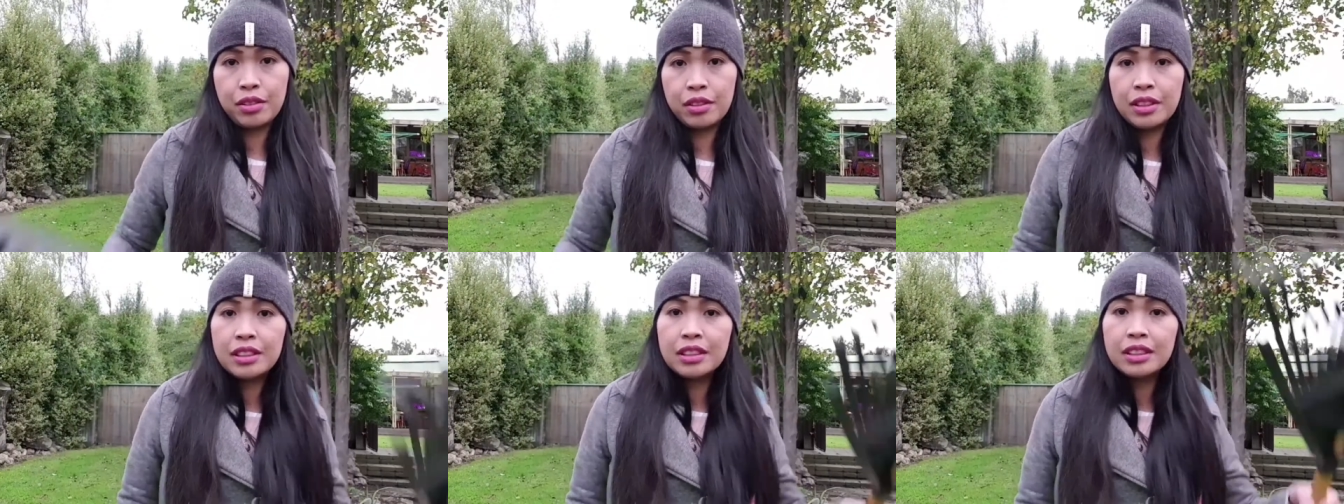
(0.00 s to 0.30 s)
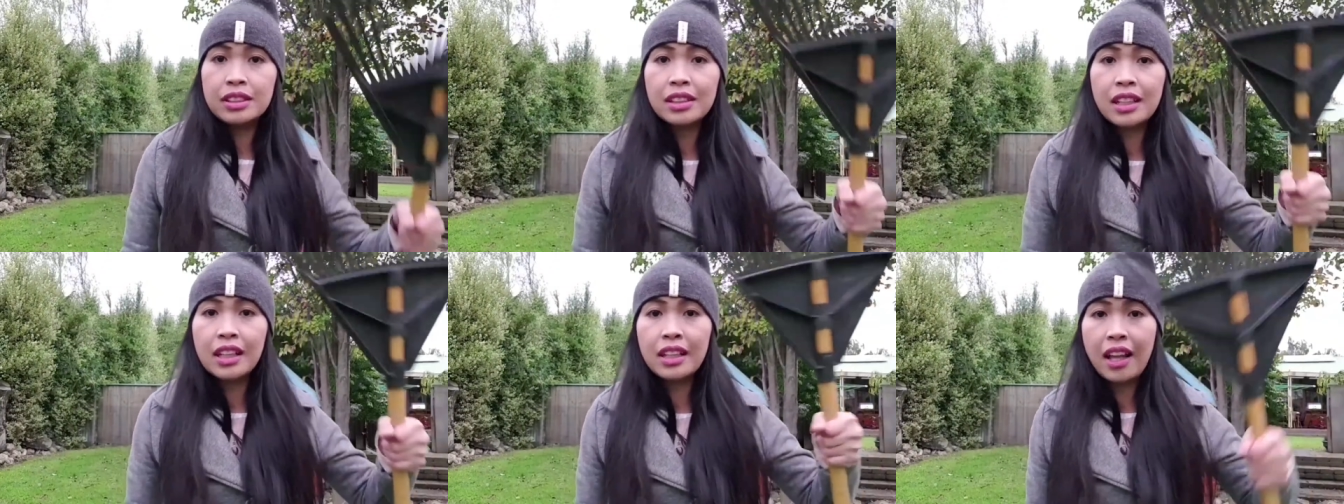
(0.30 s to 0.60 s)
So
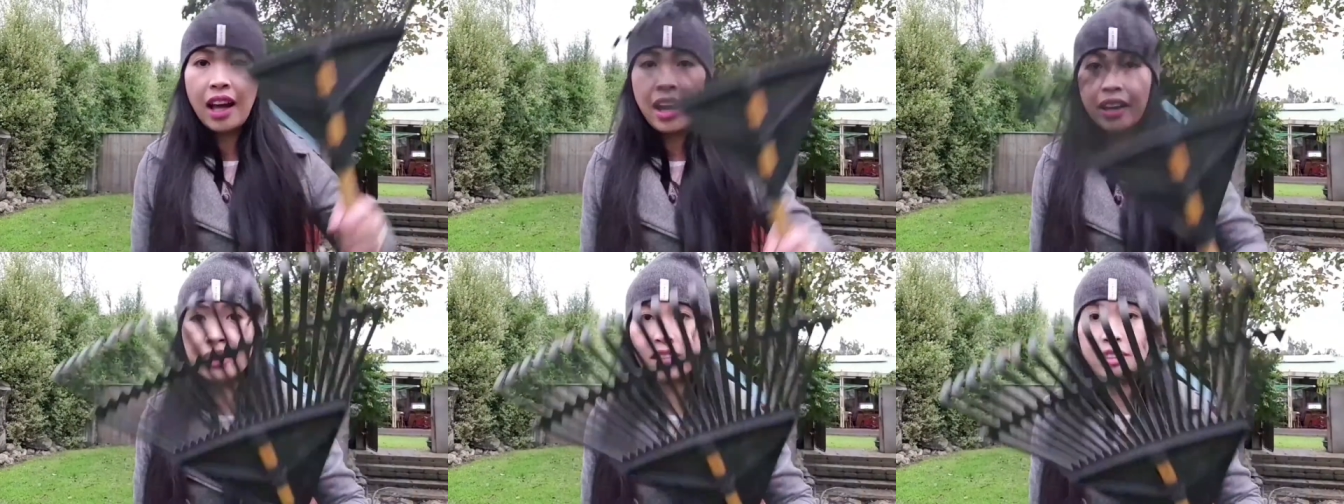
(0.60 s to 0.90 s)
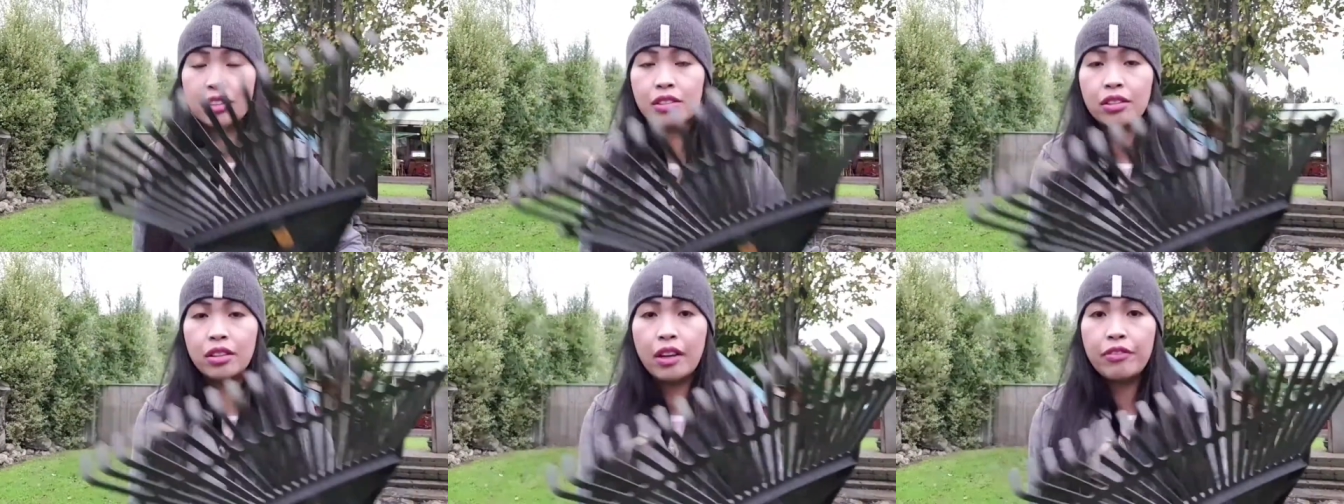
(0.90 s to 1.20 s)
this is a
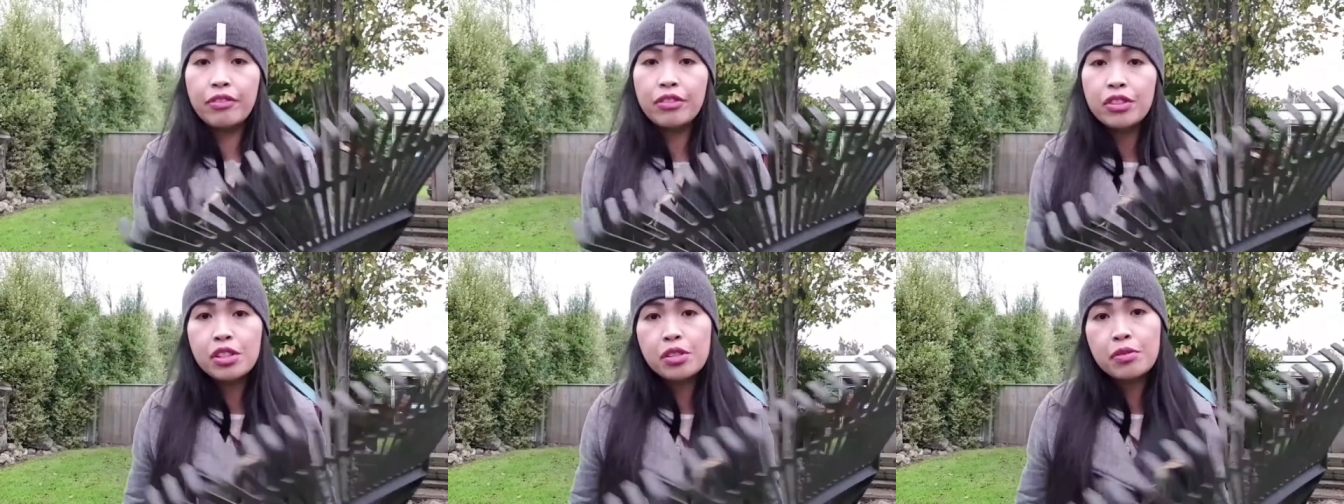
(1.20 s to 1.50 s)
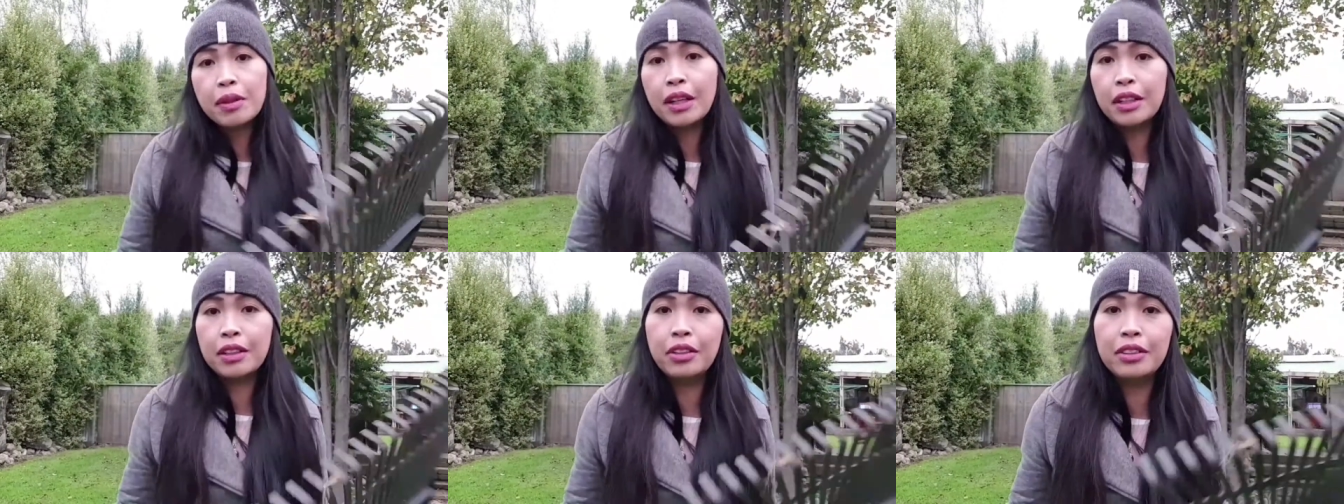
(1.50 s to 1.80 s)
light. So if you
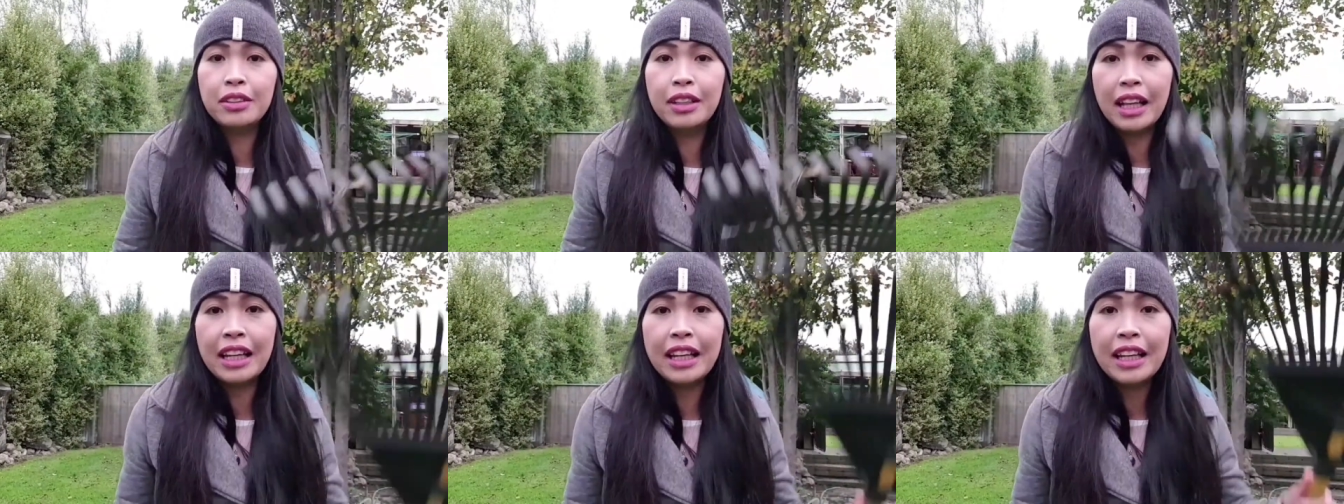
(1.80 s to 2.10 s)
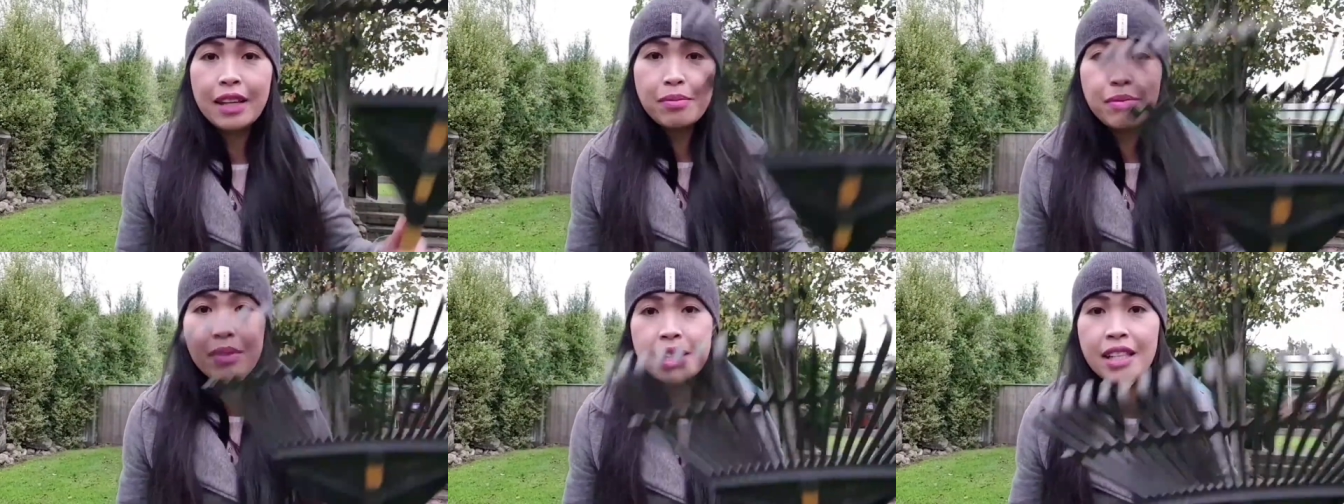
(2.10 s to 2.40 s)
just want to do the
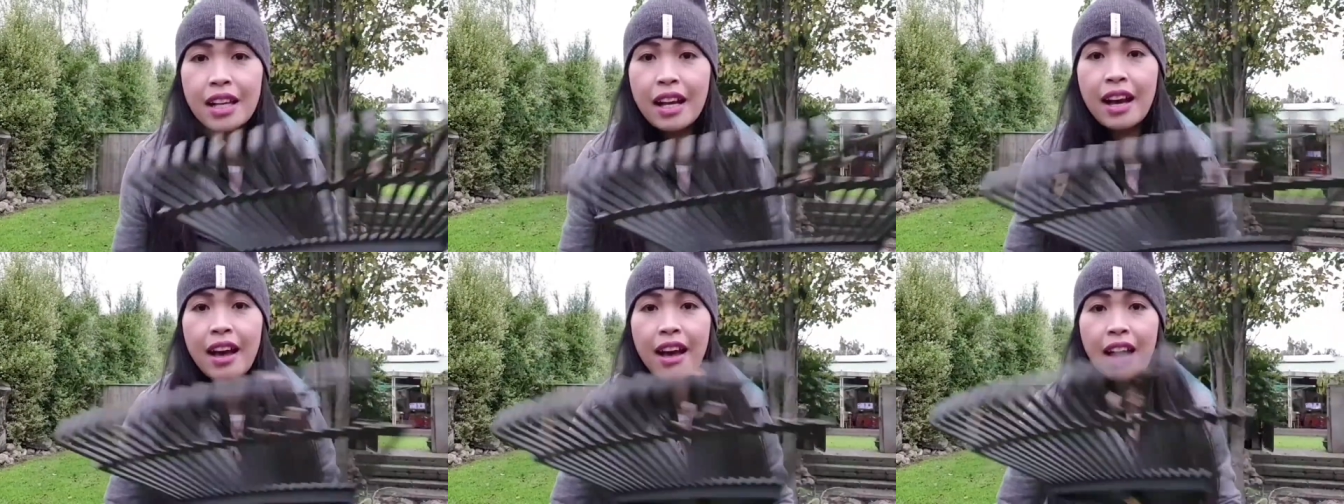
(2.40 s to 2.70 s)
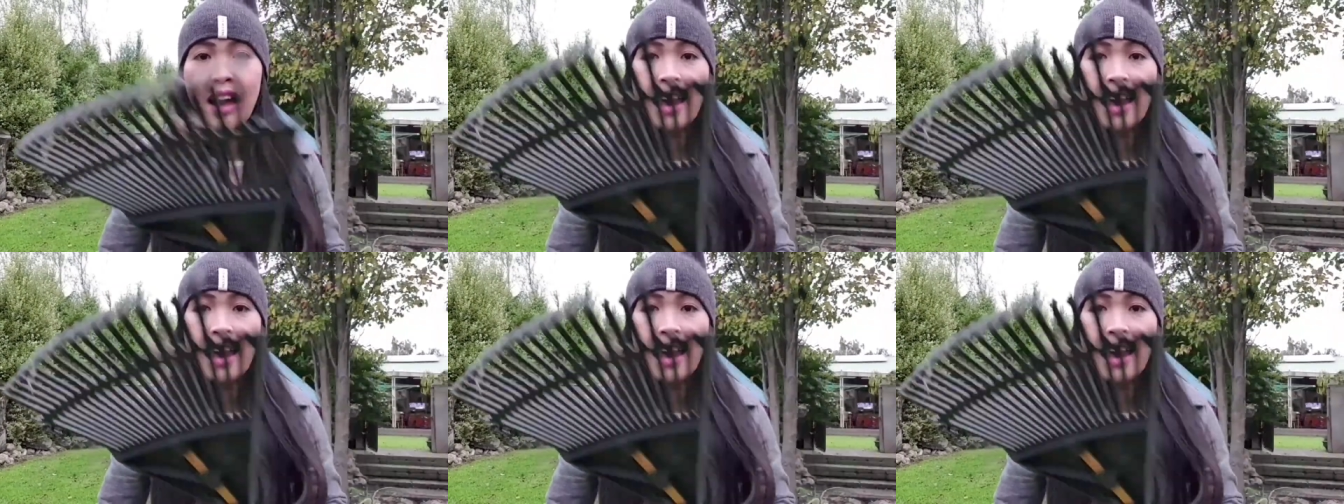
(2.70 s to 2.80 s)
leaves,